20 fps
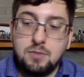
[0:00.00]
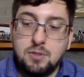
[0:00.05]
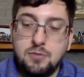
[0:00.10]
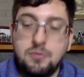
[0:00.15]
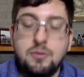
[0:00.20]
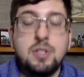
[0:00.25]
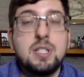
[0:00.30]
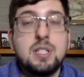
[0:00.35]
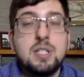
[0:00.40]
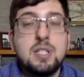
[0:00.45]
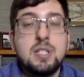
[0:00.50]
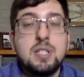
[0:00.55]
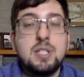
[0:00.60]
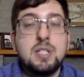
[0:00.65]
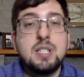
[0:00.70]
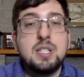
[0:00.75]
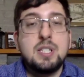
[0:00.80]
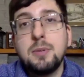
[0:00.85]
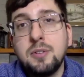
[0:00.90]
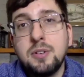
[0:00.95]
if it's
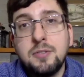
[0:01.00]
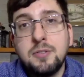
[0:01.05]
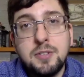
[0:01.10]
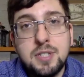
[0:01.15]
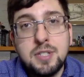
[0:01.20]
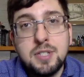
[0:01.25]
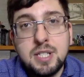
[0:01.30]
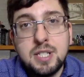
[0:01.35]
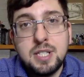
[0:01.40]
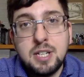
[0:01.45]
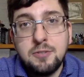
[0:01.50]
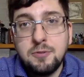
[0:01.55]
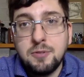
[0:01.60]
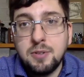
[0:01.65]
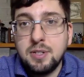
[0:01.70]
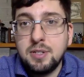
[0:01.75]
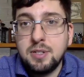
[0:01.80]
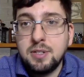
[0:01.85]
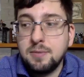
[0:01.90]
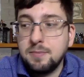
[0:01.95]
similar, if it's
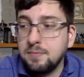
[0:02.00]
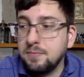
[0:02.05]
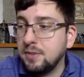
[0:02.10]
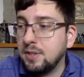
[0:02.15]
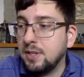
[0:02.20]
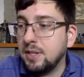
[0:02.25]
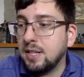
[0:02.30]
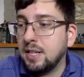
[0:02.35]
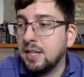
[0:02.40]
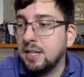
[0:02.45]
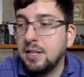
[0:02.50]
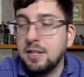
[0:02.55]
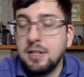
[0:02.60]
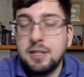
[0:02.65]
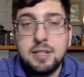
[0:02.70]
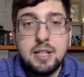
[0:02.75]
different. I cannot